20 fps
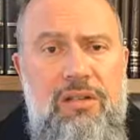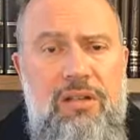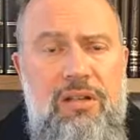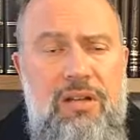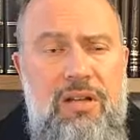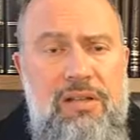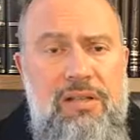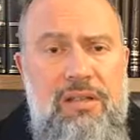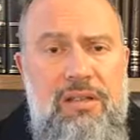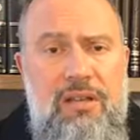
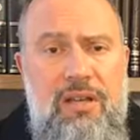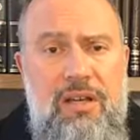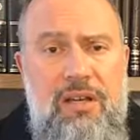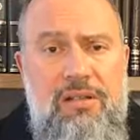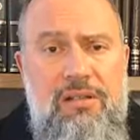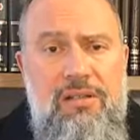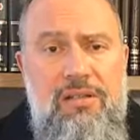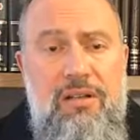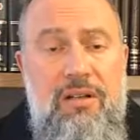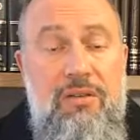Ashkenazi
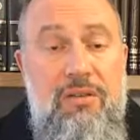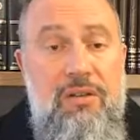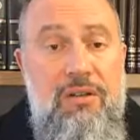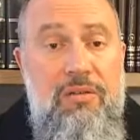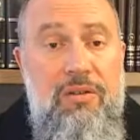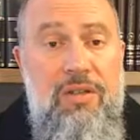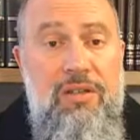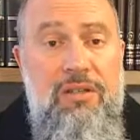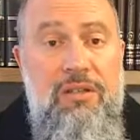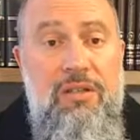texts,
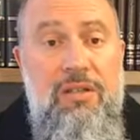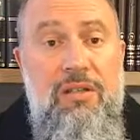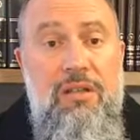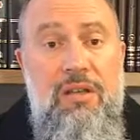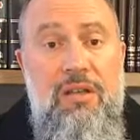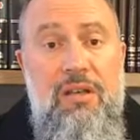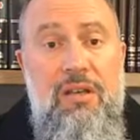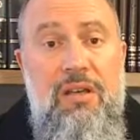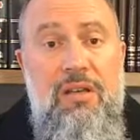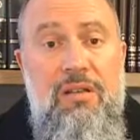including Rashi,
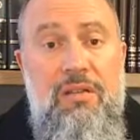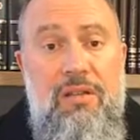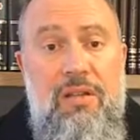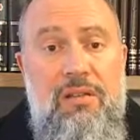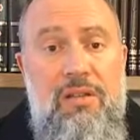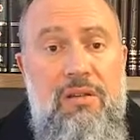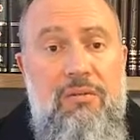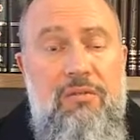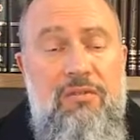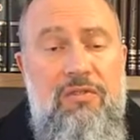
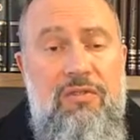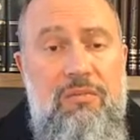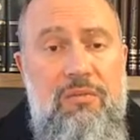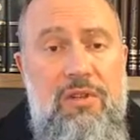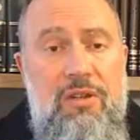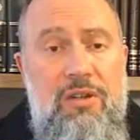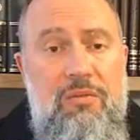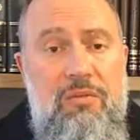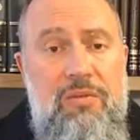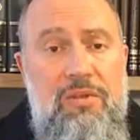that they were
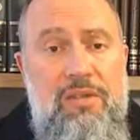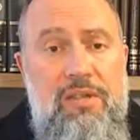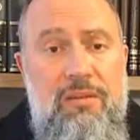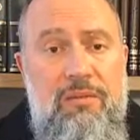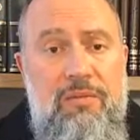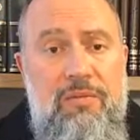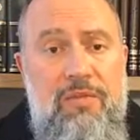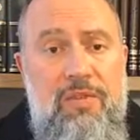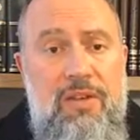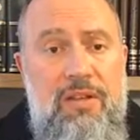familiar with
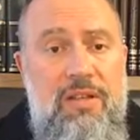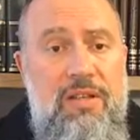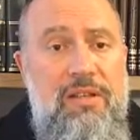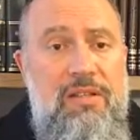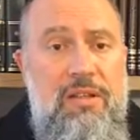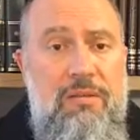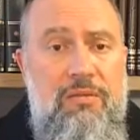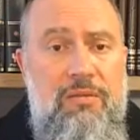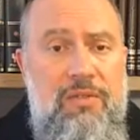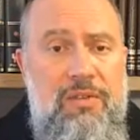some of, at
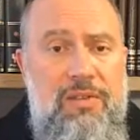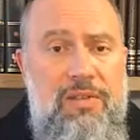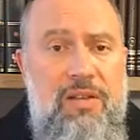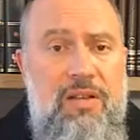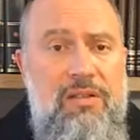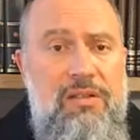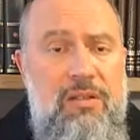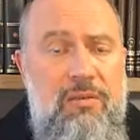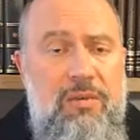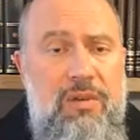least some of the
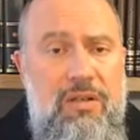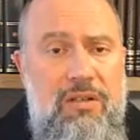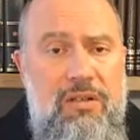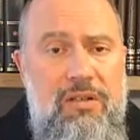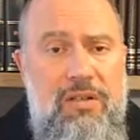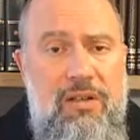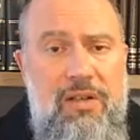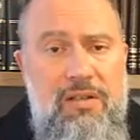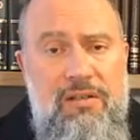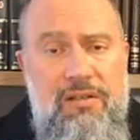sounds that we are
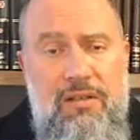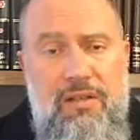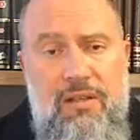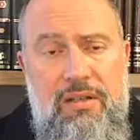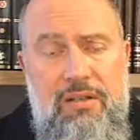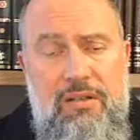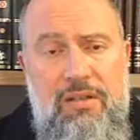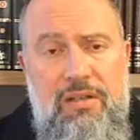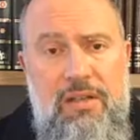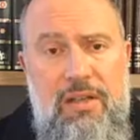discussing
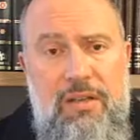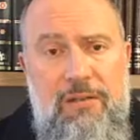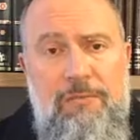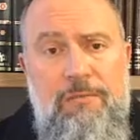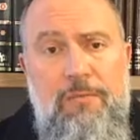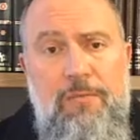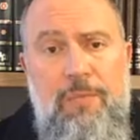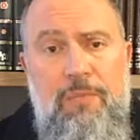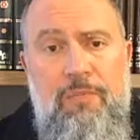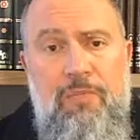here today.
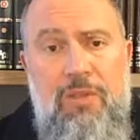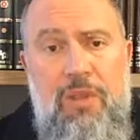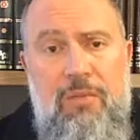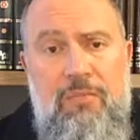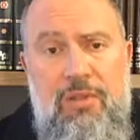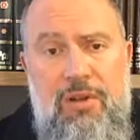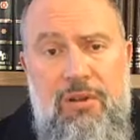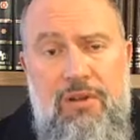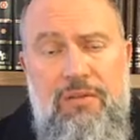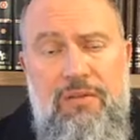
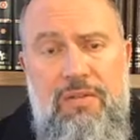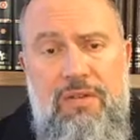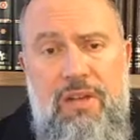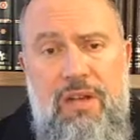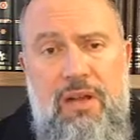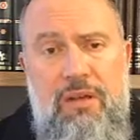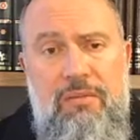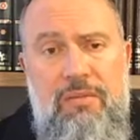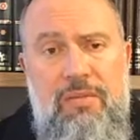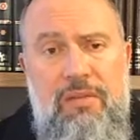But over
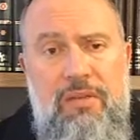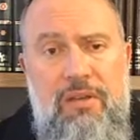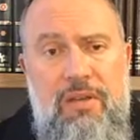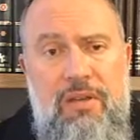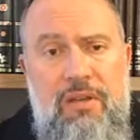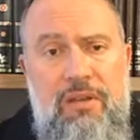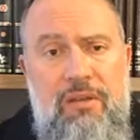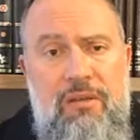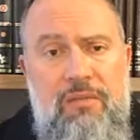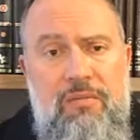time,
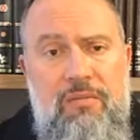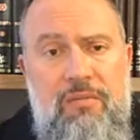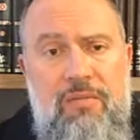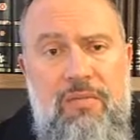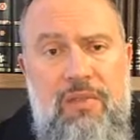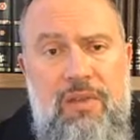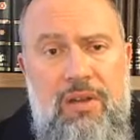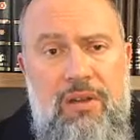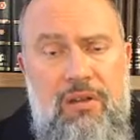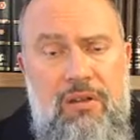they
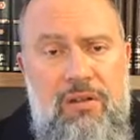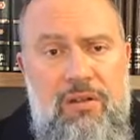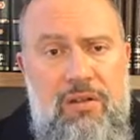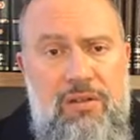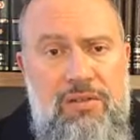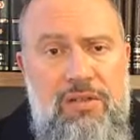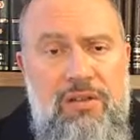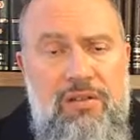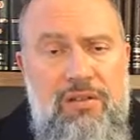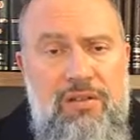got
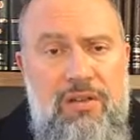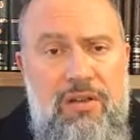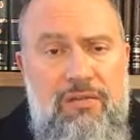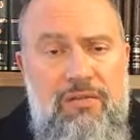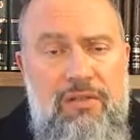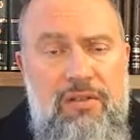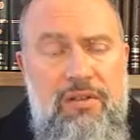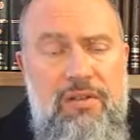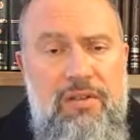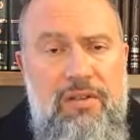lost in the
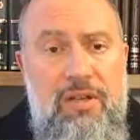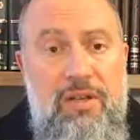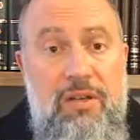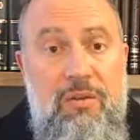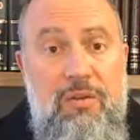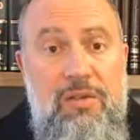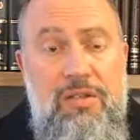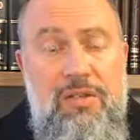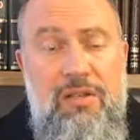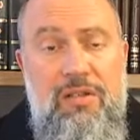shuffle, in the
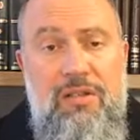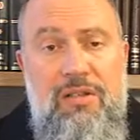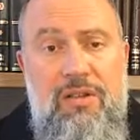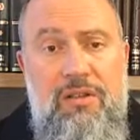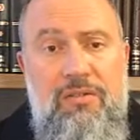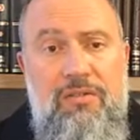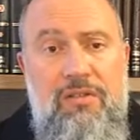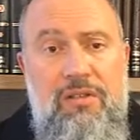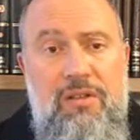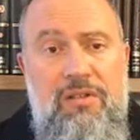linguistic
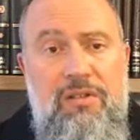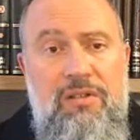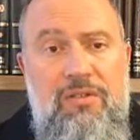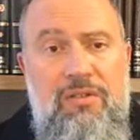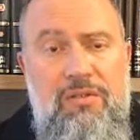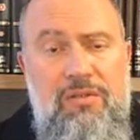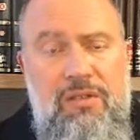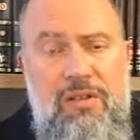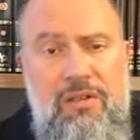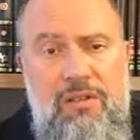shuffle that the
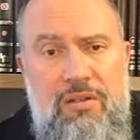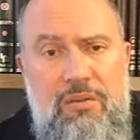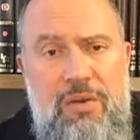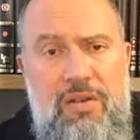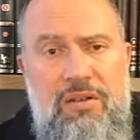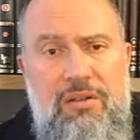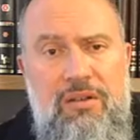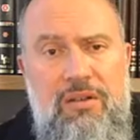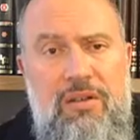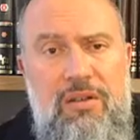Jews
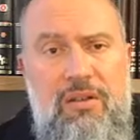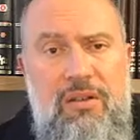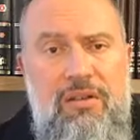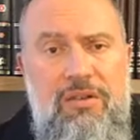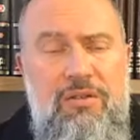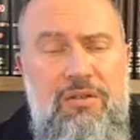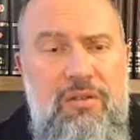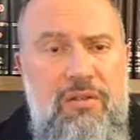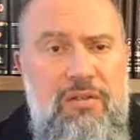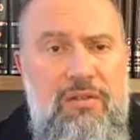underwent
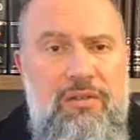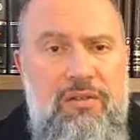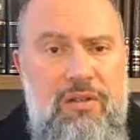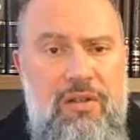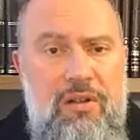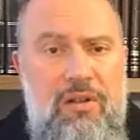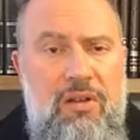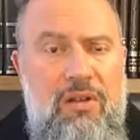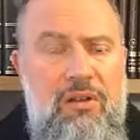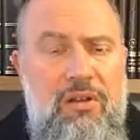during the
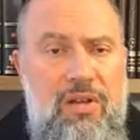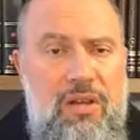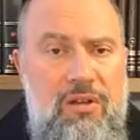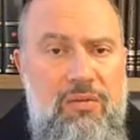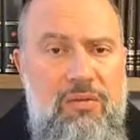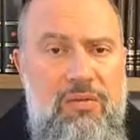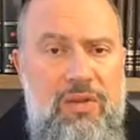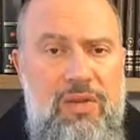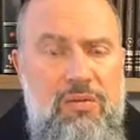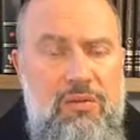very long
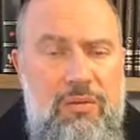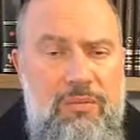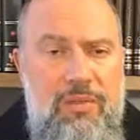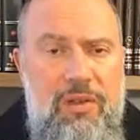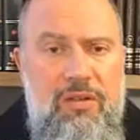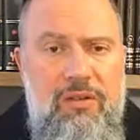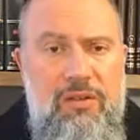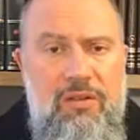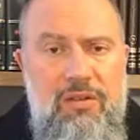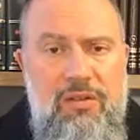Galuth, as we
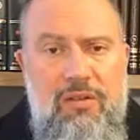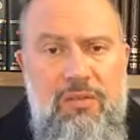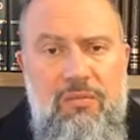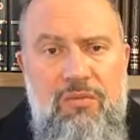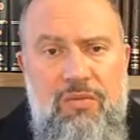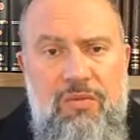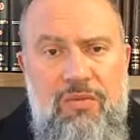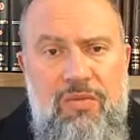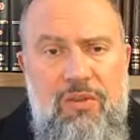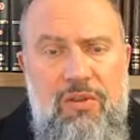mentioned
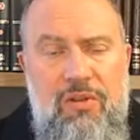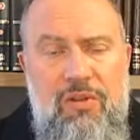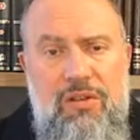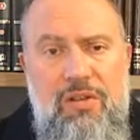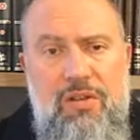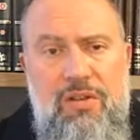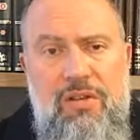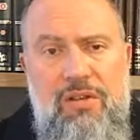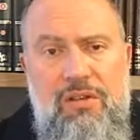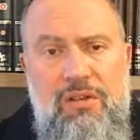before.
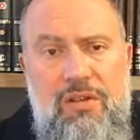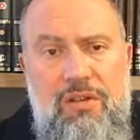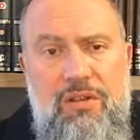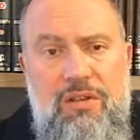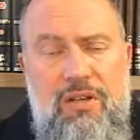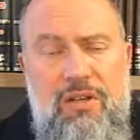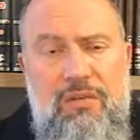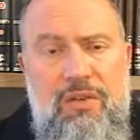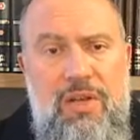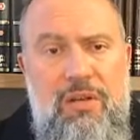So
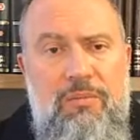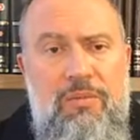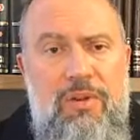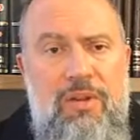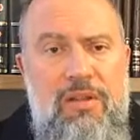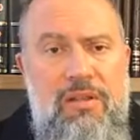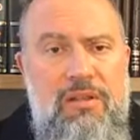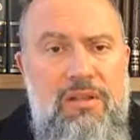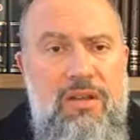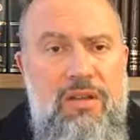the correct
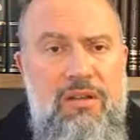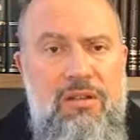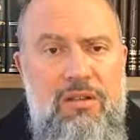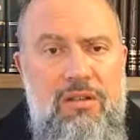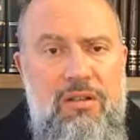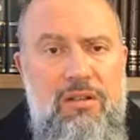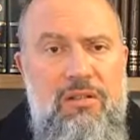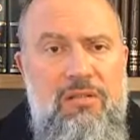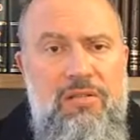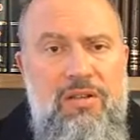
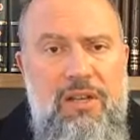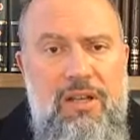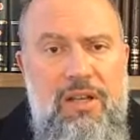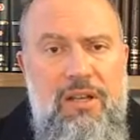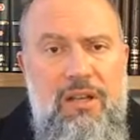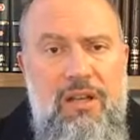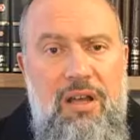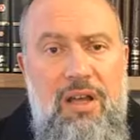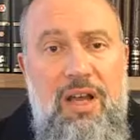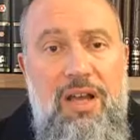pronunciation of the
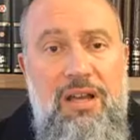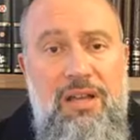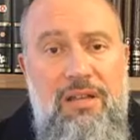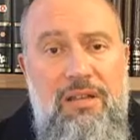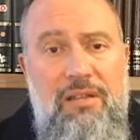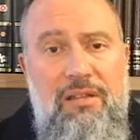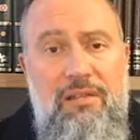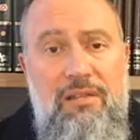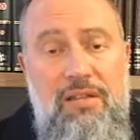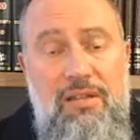letter
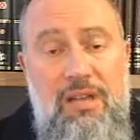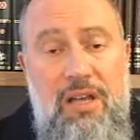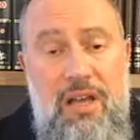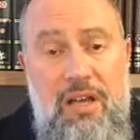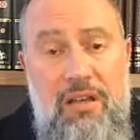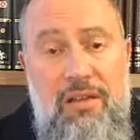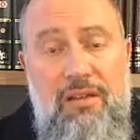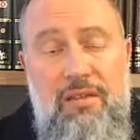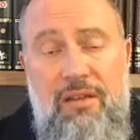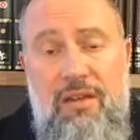Heth is
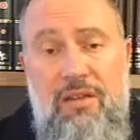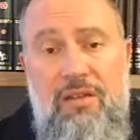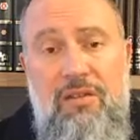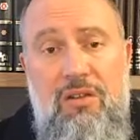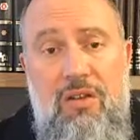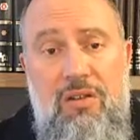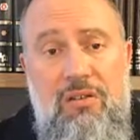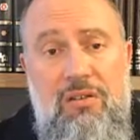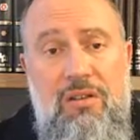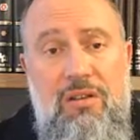Heth and
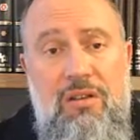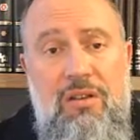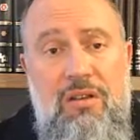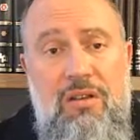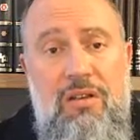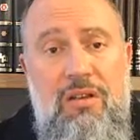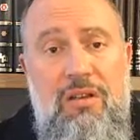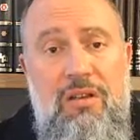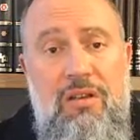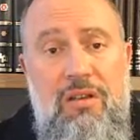not
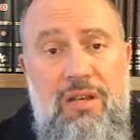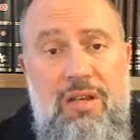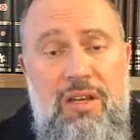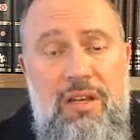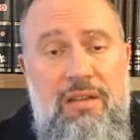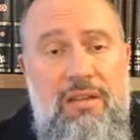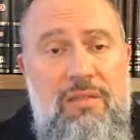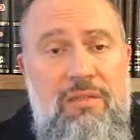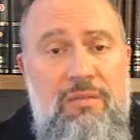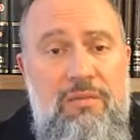
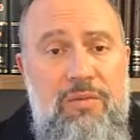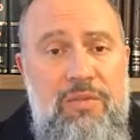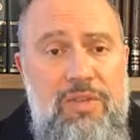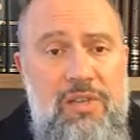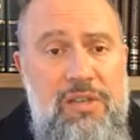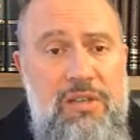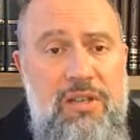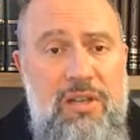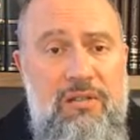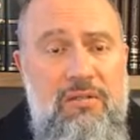Cheth, which
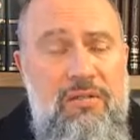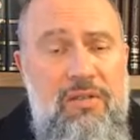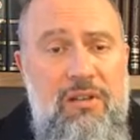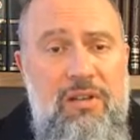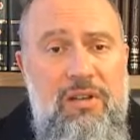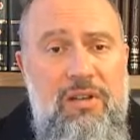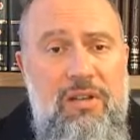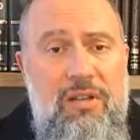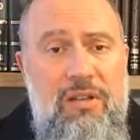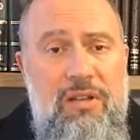is
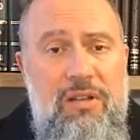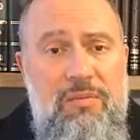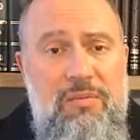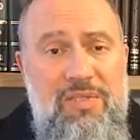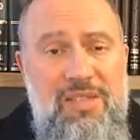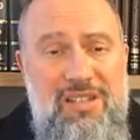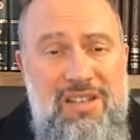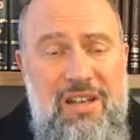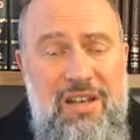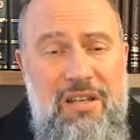definitely a
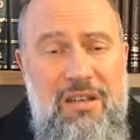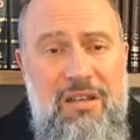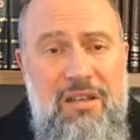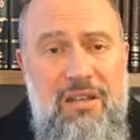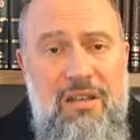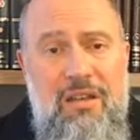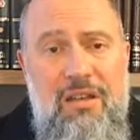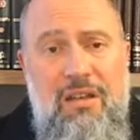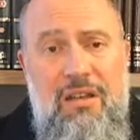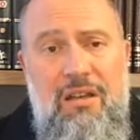mistake
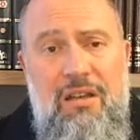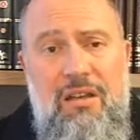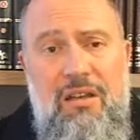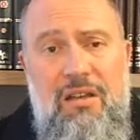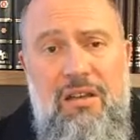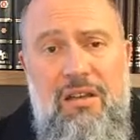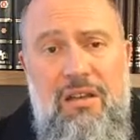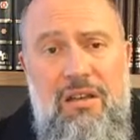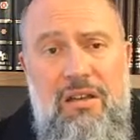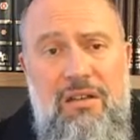
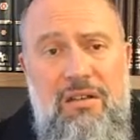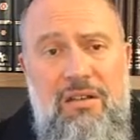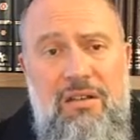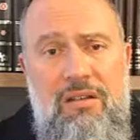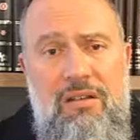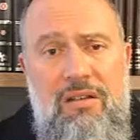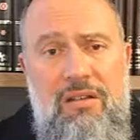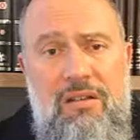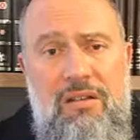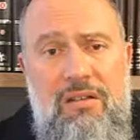
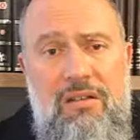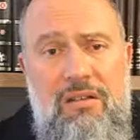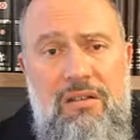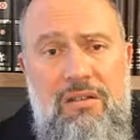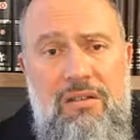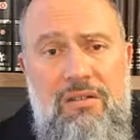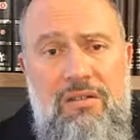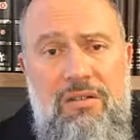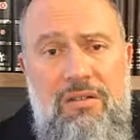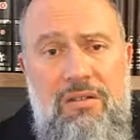and
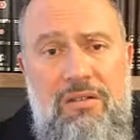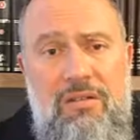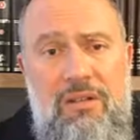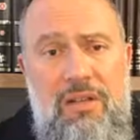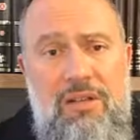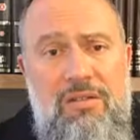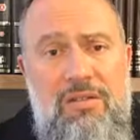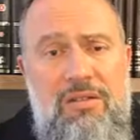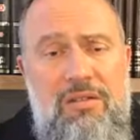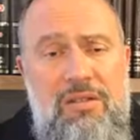
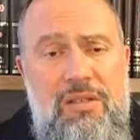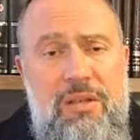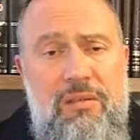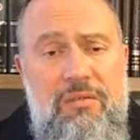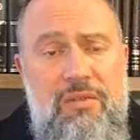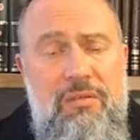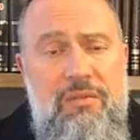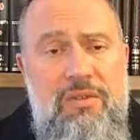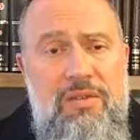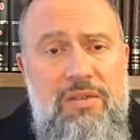needs
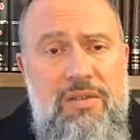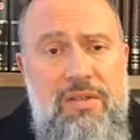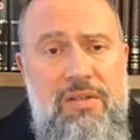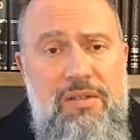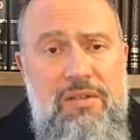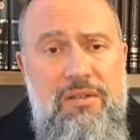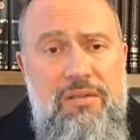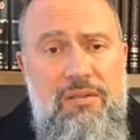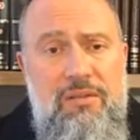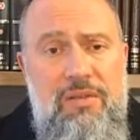
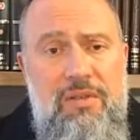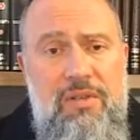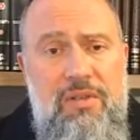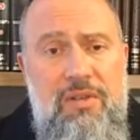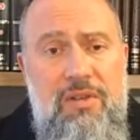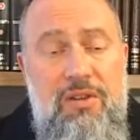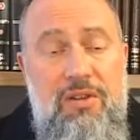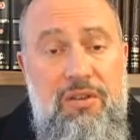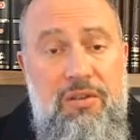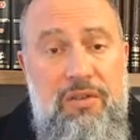to
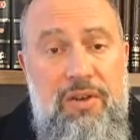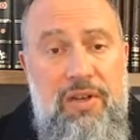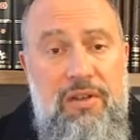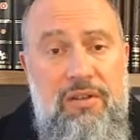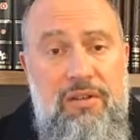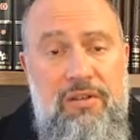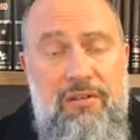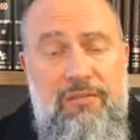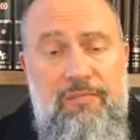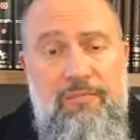be
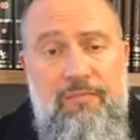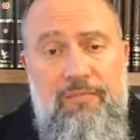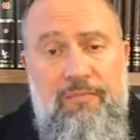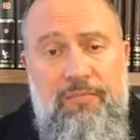corrected.